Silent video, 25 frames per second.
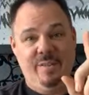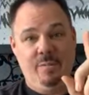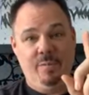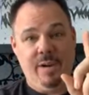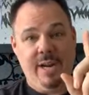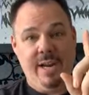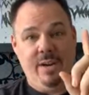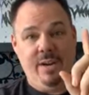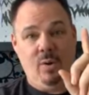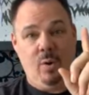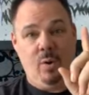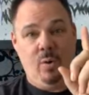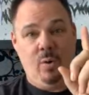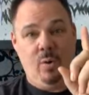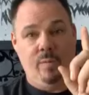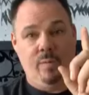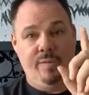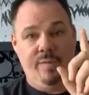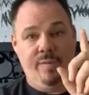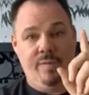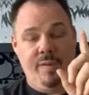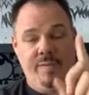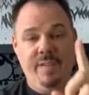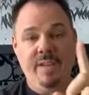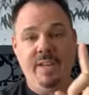right, over
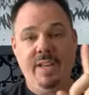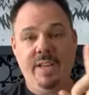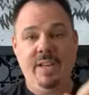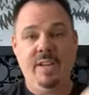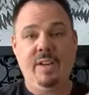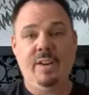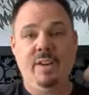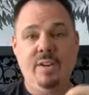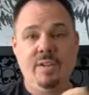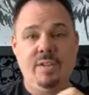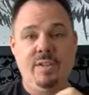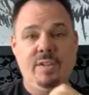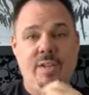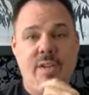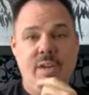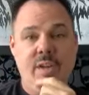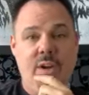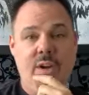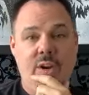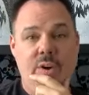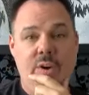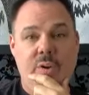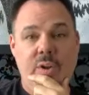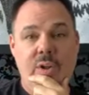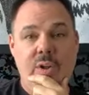fifteen years
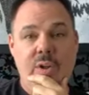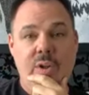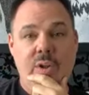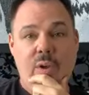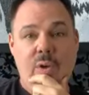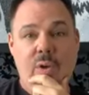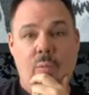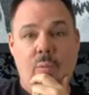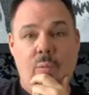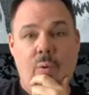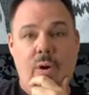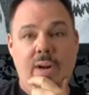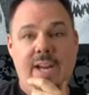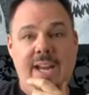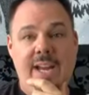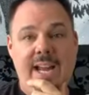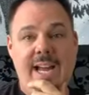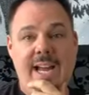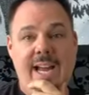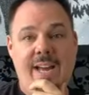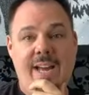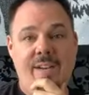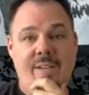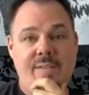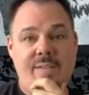ago,
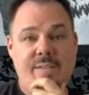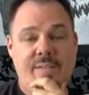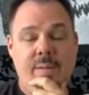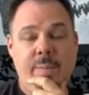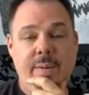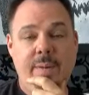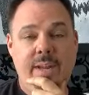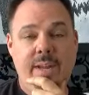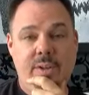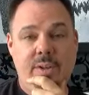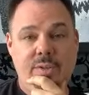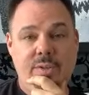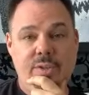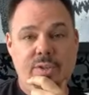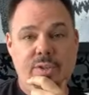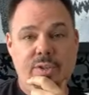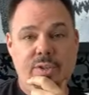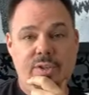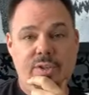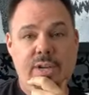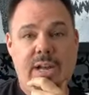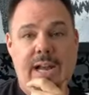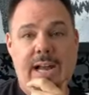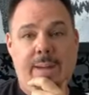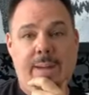working out of somebody else's
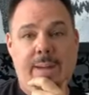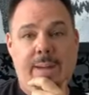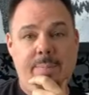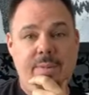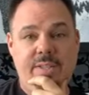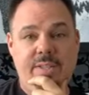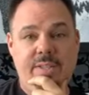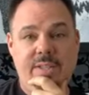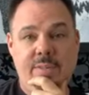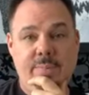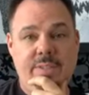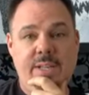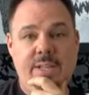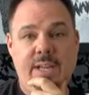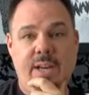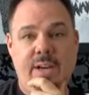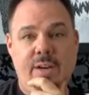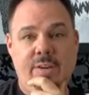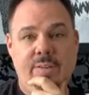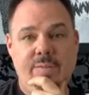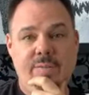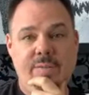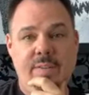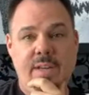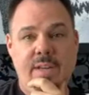shop, just
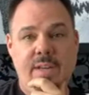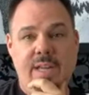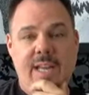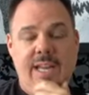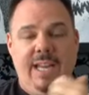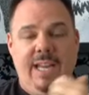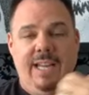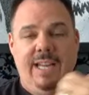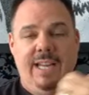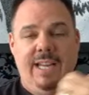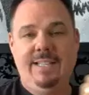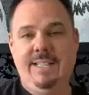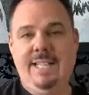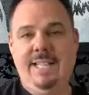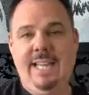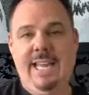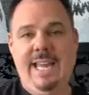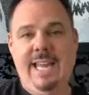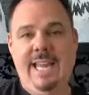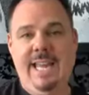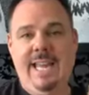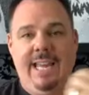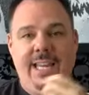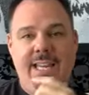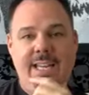himself. And
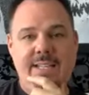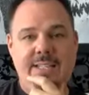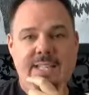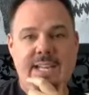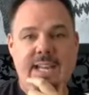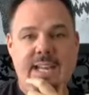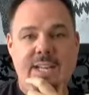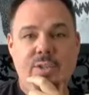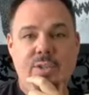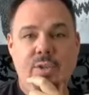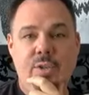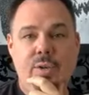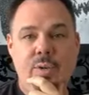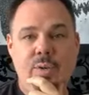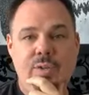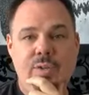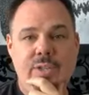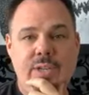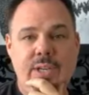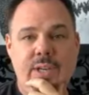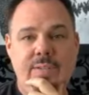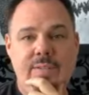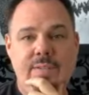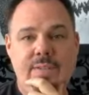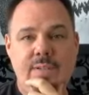today he's got two
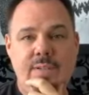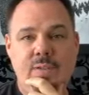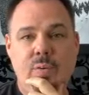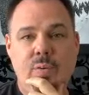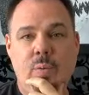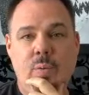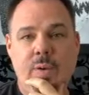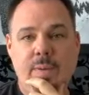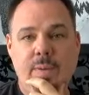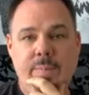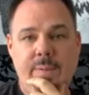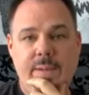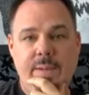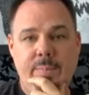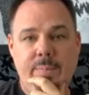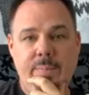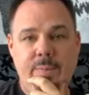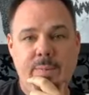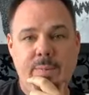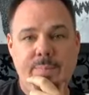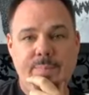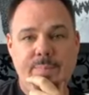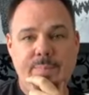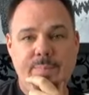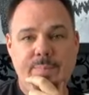shifts and twenty
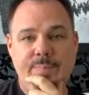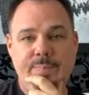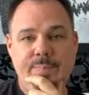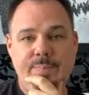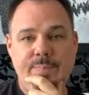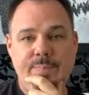people.